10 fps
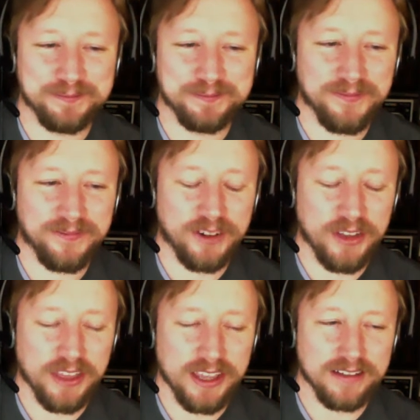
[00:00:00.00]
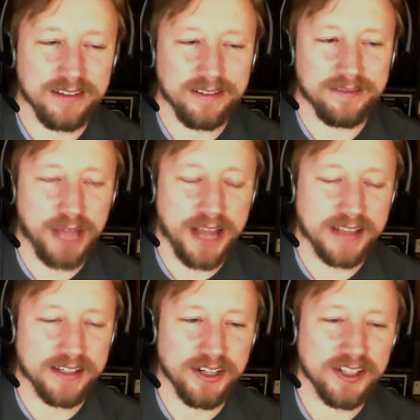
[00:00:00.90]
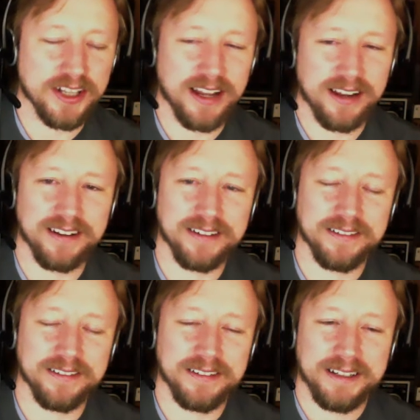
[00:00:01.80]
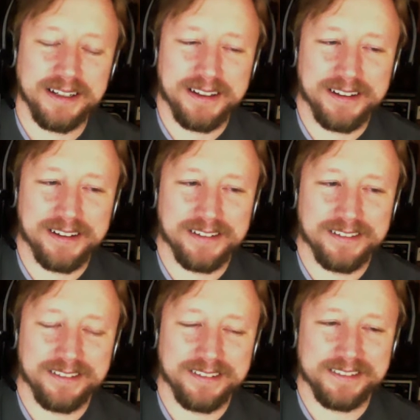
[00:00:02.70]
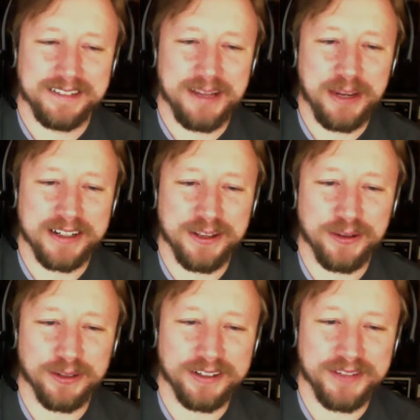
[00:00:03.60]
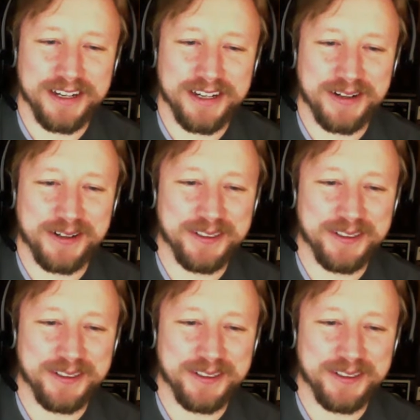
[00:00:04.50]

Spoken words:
for the Black Series line, and I made a cute little video.